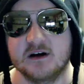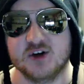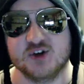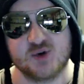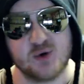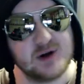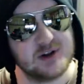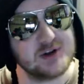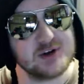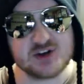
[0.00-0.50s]

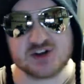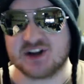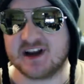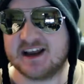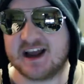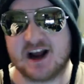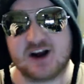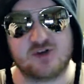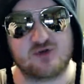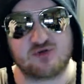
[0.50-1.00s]
So it looks
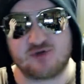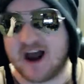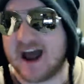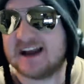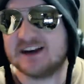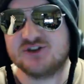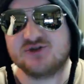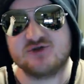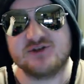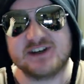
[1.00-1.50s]
like a
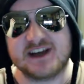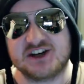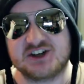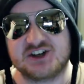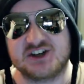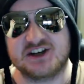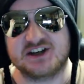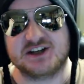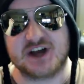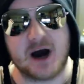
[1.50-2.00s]
grand
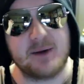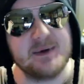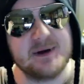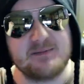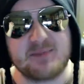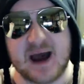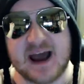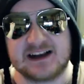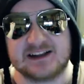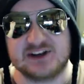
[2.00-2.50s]
tradition is coming
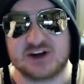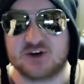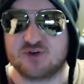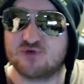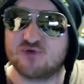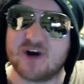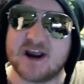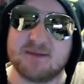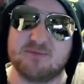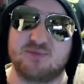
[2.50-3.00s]
back to
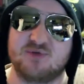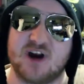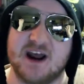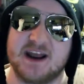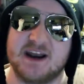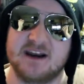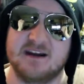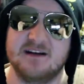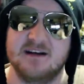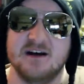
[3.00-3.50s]
Great
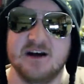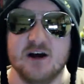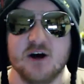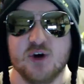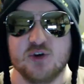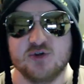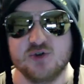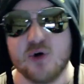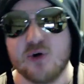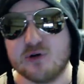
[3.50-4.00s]
Britain.
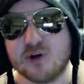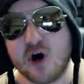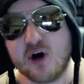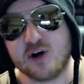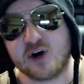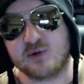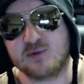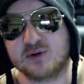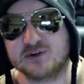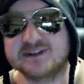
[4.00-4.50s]
No
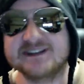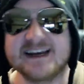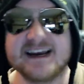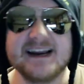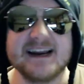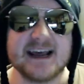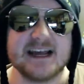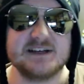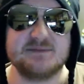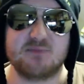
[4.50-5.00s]
longer will
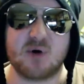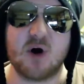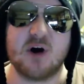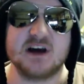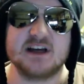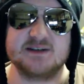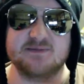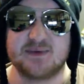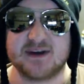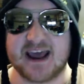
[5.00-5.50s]
teenage
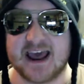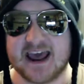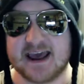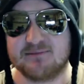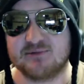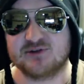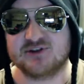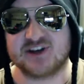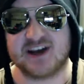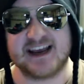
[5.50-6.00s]
boys be
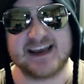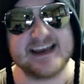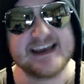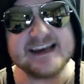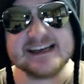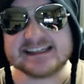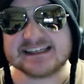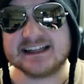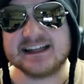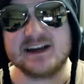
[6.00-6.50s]
able to
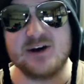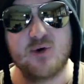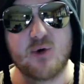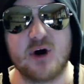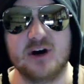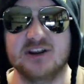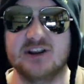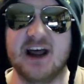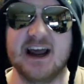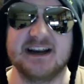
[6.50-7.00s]
easily go
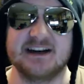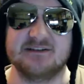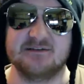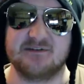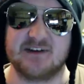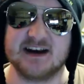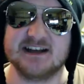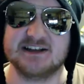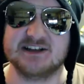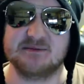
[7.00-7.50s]
online and
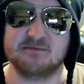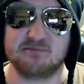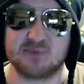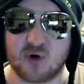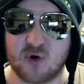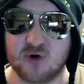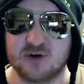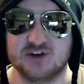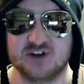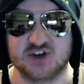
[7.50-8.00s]
find some
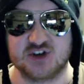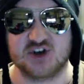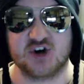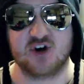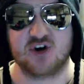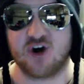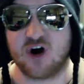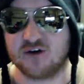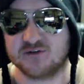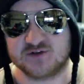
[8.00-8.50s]
porn to
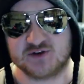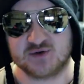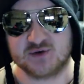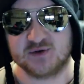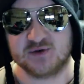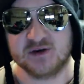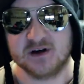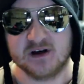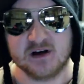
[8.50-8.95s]
jerk off to.